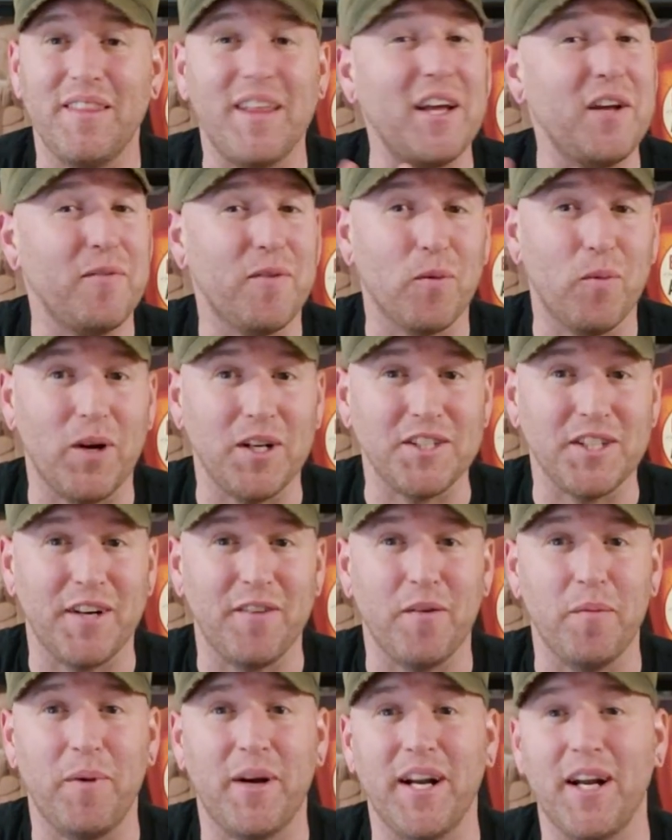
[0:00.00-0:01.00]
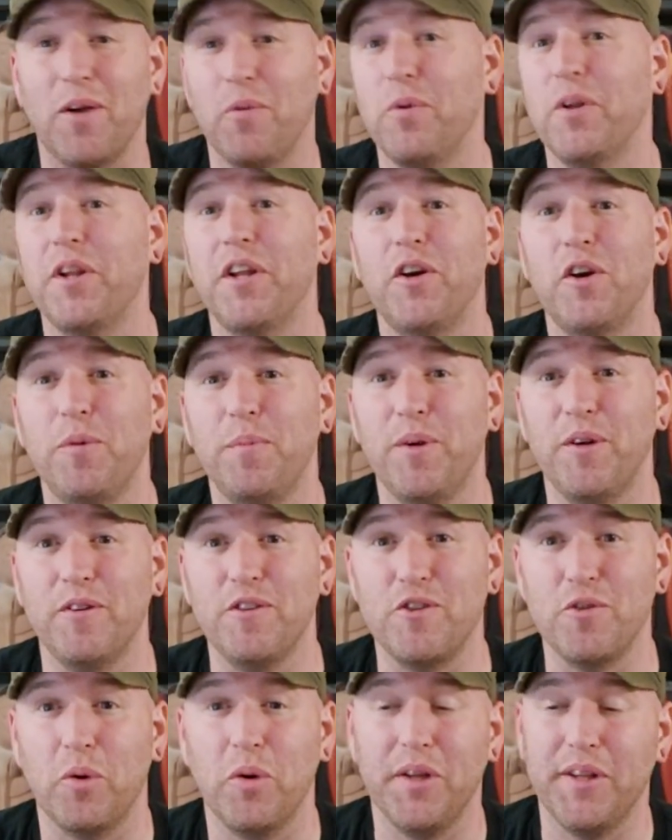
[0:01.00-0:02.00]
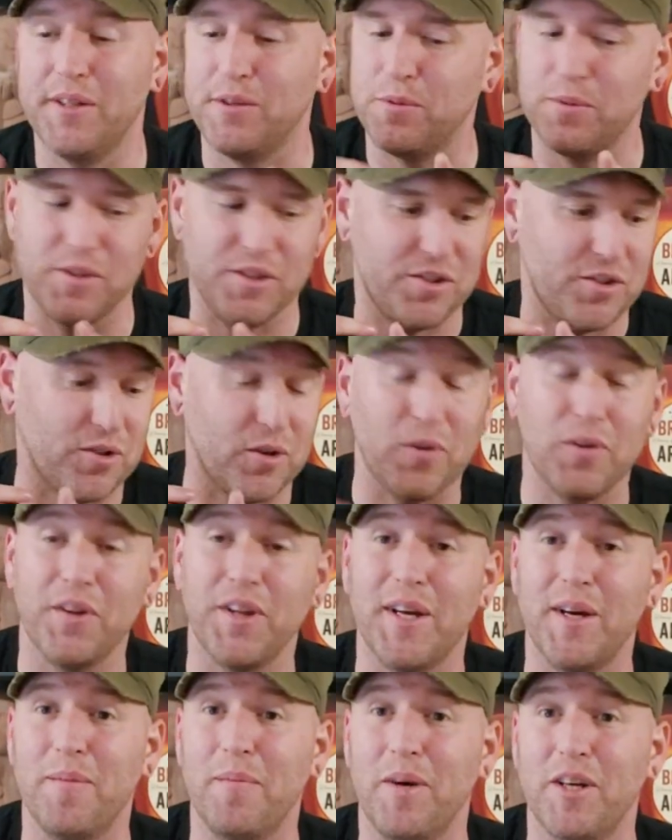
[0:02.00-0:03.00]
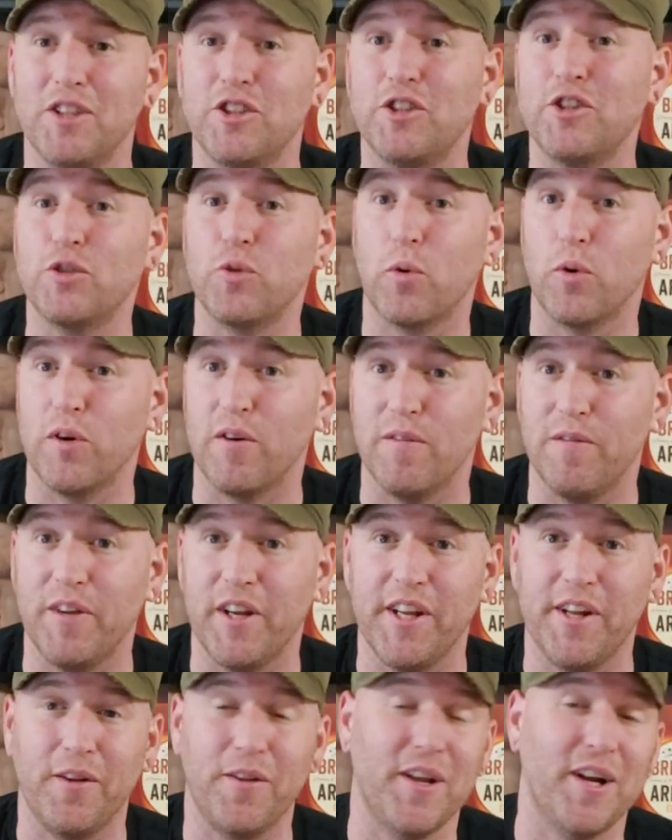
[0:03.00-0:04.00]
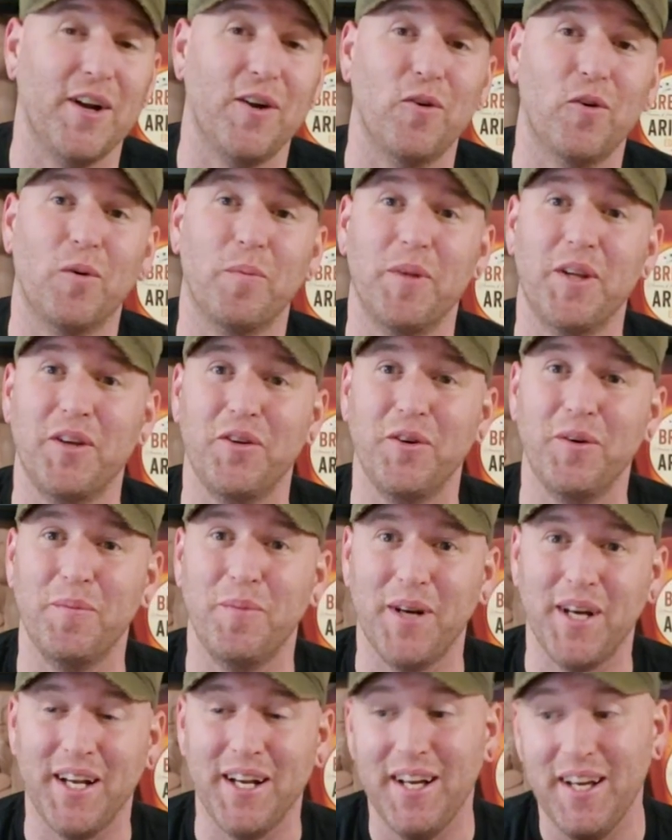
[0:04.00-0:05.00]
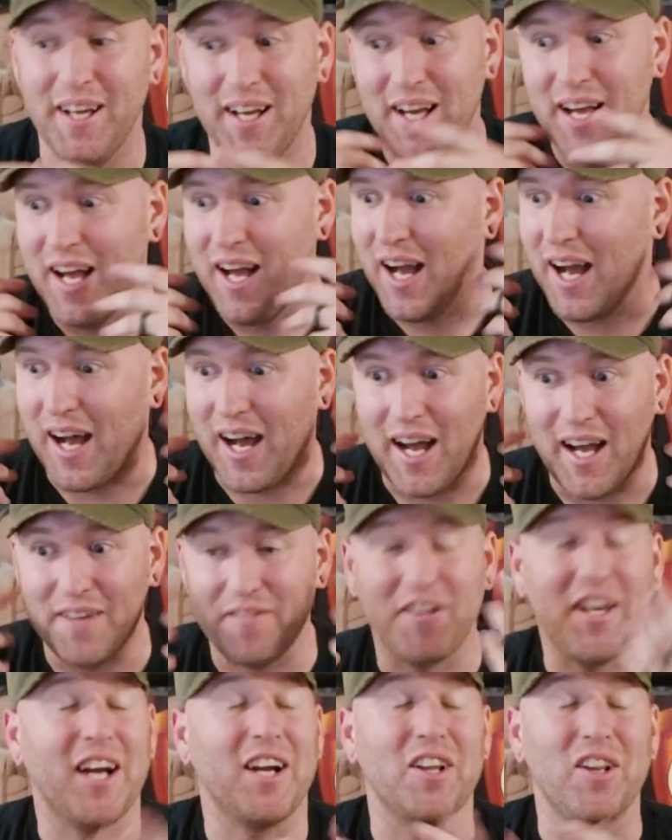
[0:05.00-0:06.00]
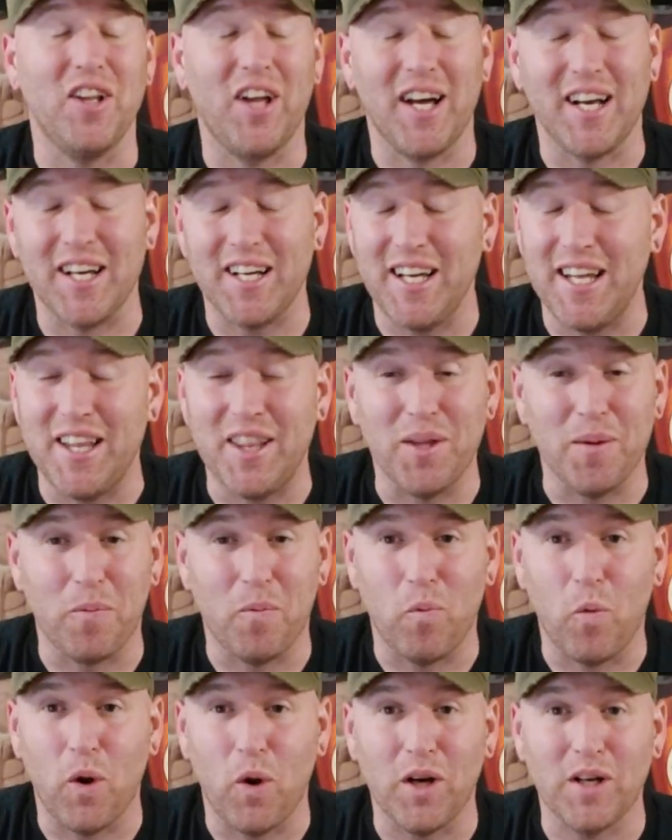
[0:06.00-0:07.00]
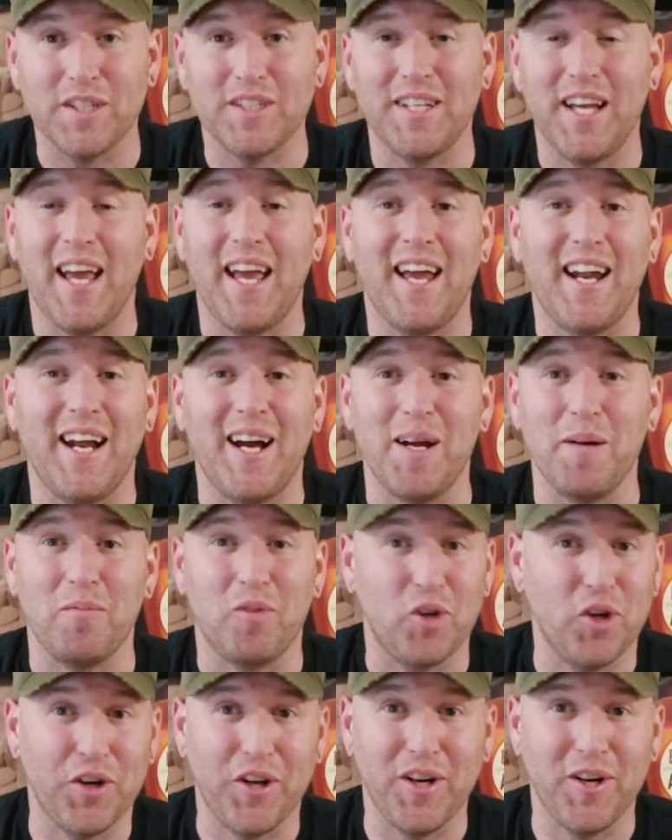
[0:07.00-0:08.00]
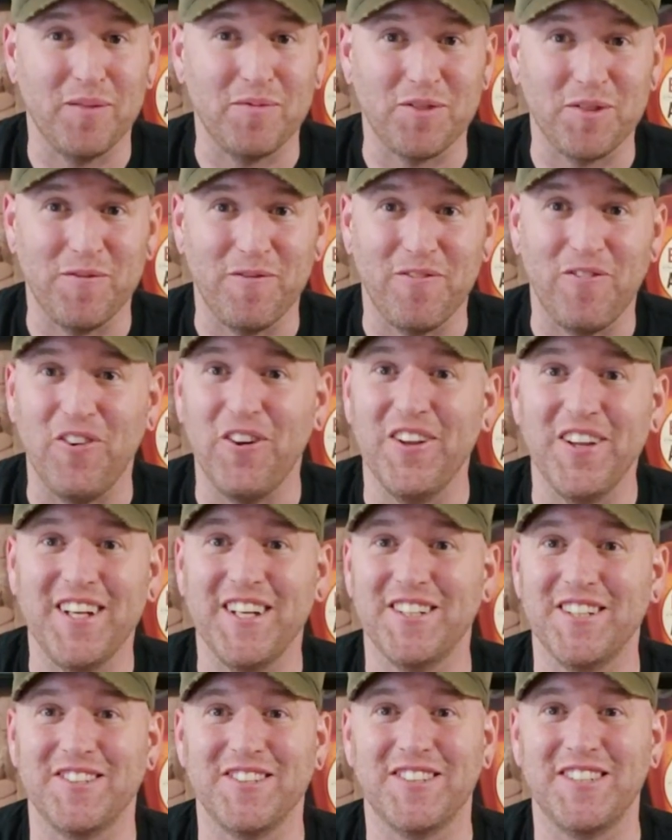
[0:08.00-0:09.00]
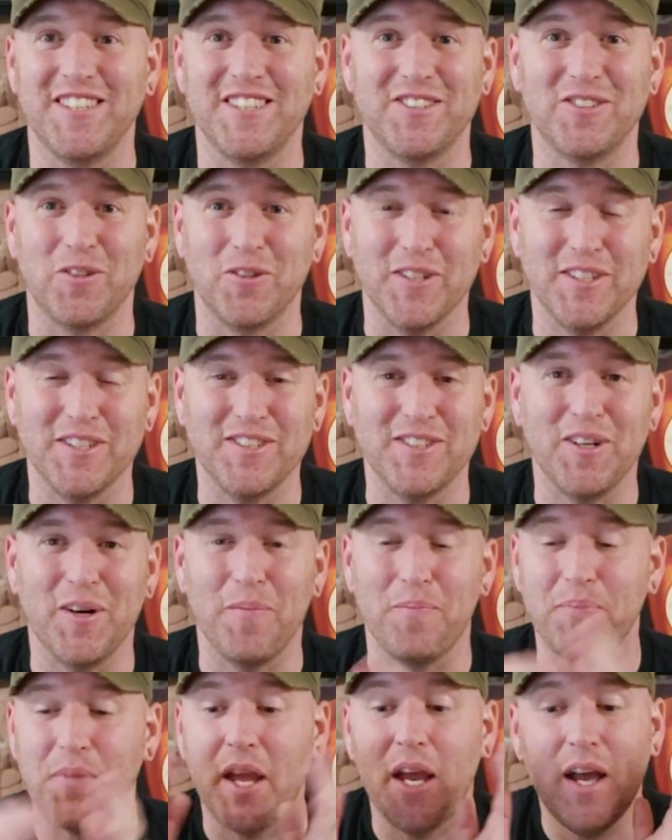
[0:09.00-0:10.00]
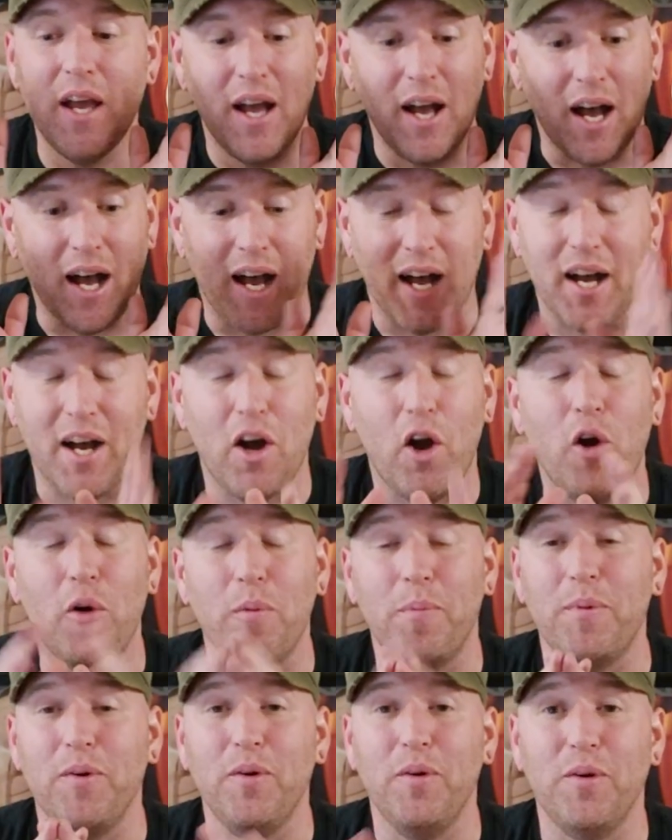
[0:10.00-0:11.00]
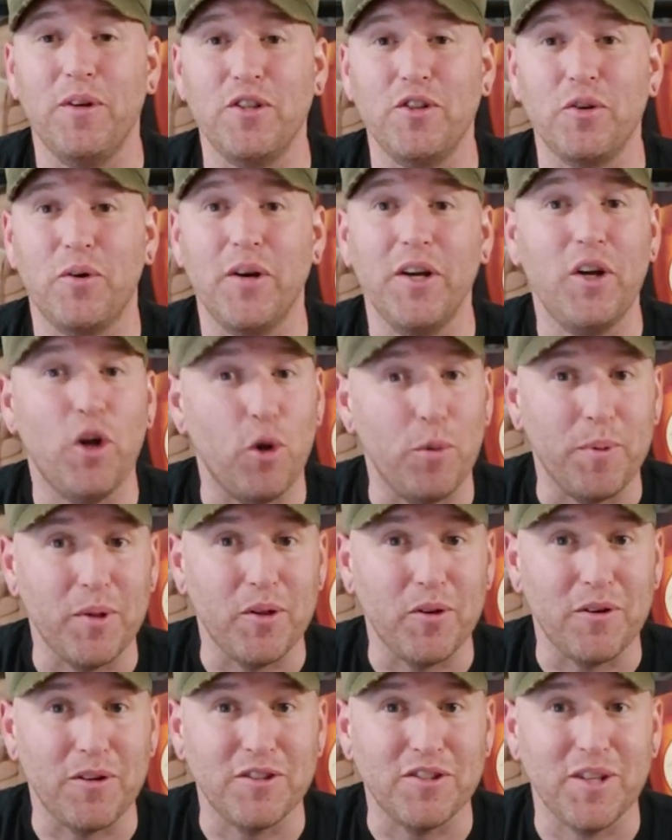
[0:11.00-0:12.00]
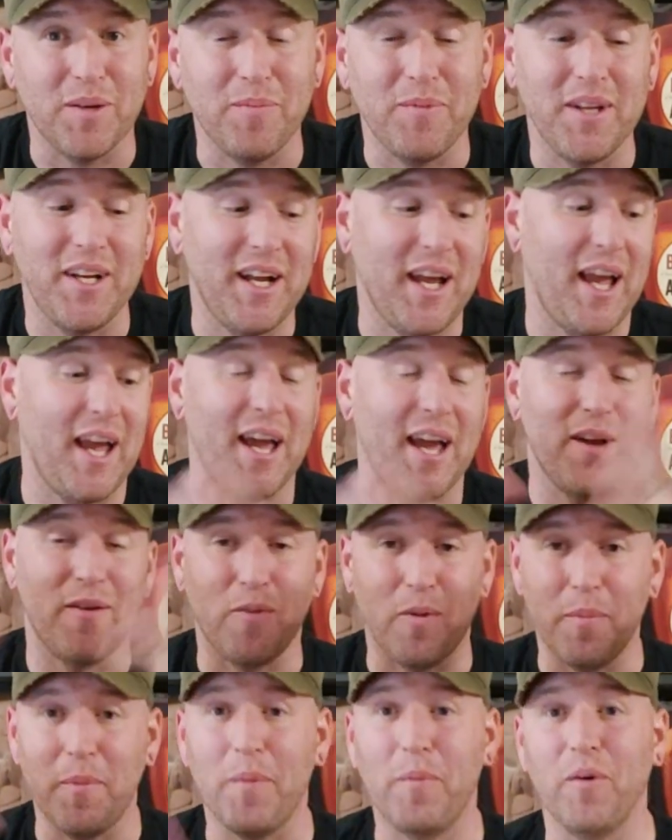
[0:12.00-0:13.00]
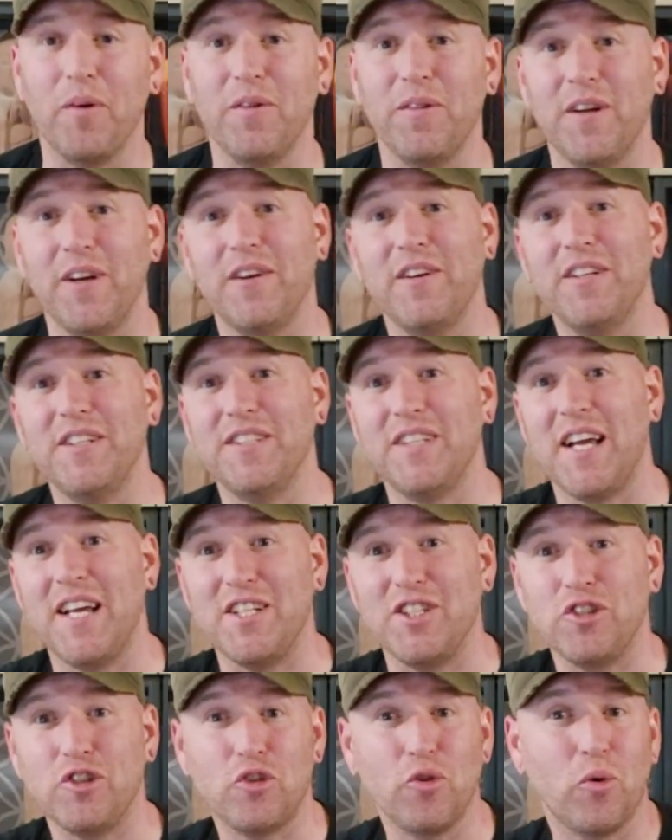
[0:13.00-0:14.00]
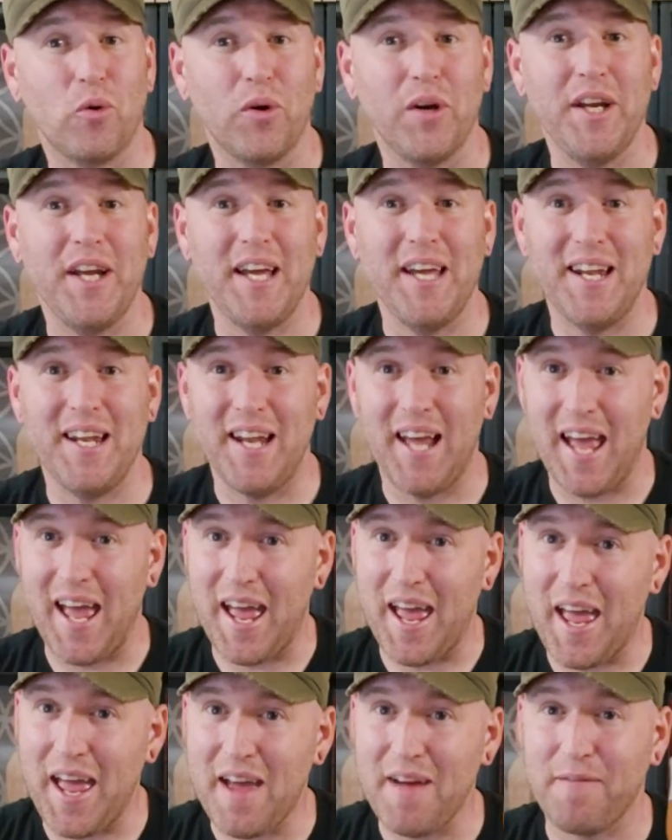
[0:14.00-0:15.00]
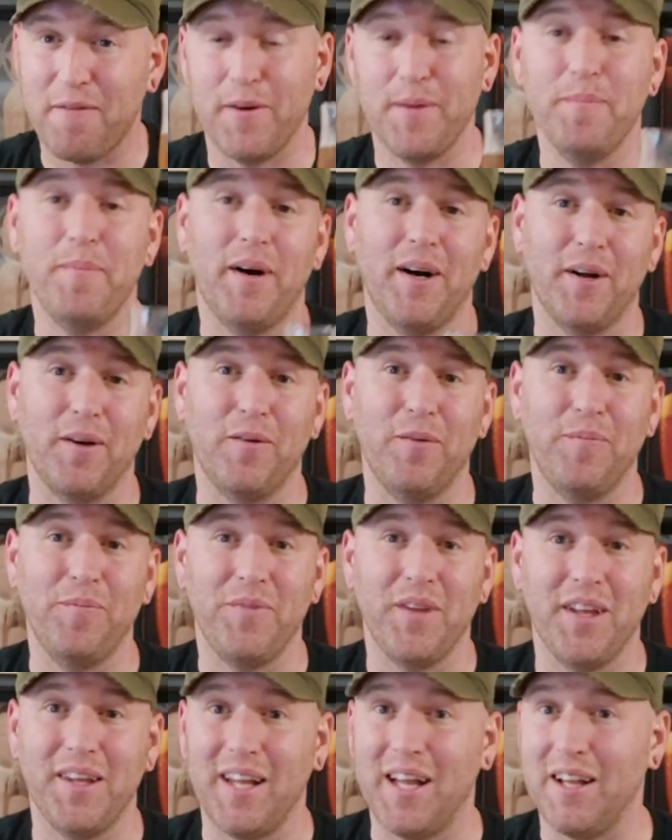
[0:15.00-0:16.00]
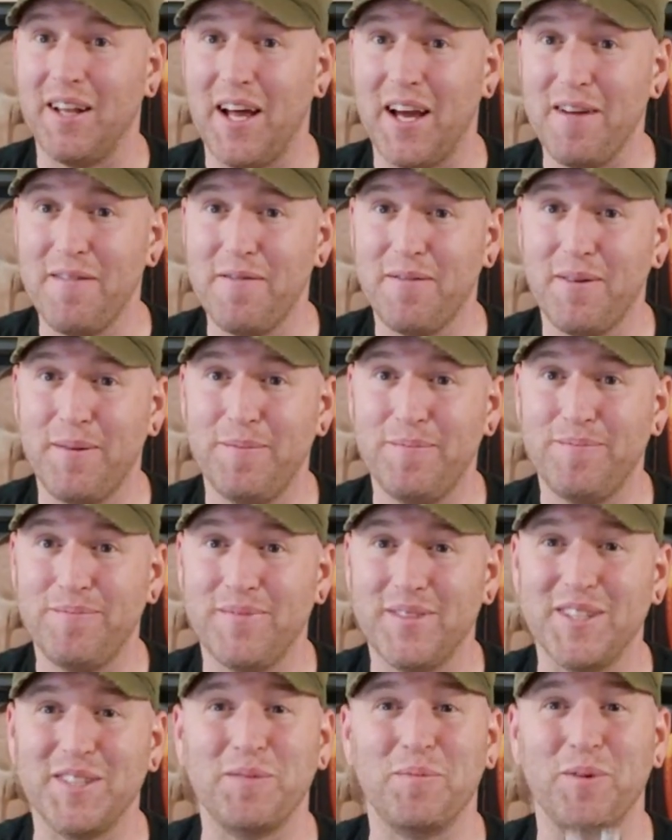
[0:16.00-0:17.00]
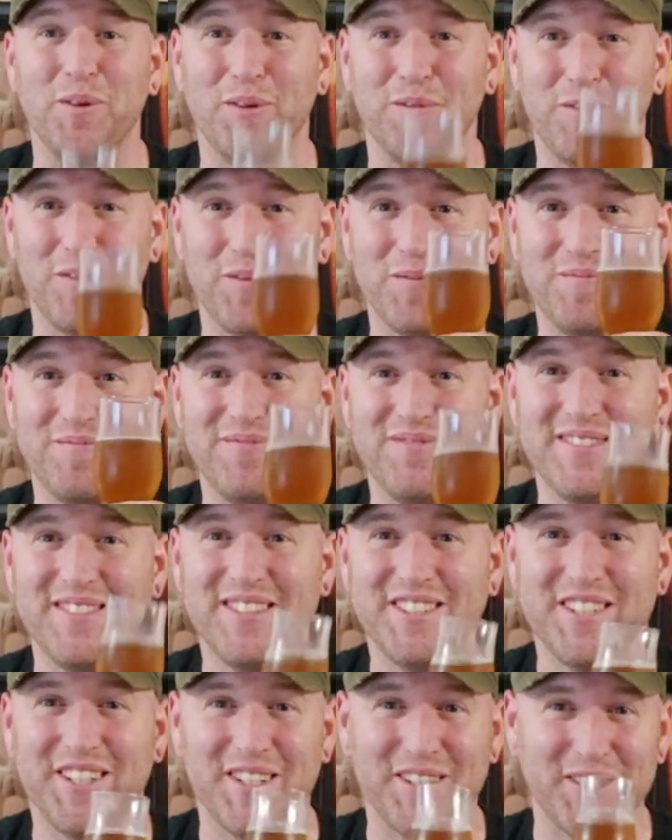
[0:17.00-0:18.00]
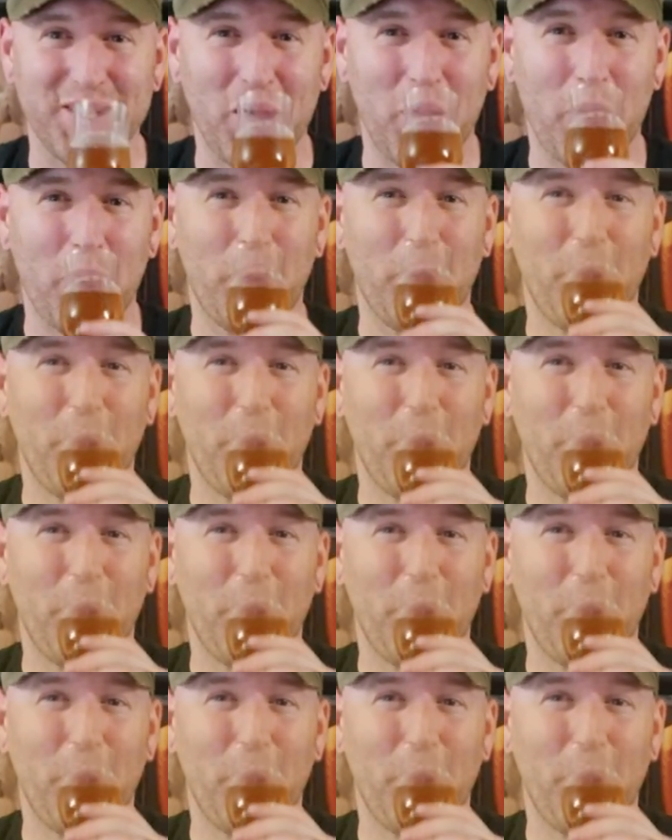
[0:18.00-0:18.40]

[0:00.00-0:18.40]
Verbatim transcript: Thank you for watching, everybody. I really hope you enjoyed. This was certainly a much shorter video than I normally do, but I've got a lot in the works and I am cooking up some really interesting stories. So uh, hope you enjoyed, hope you learned something, and remember, there is a story in every bottle, and that life is brewtiful. Cheers.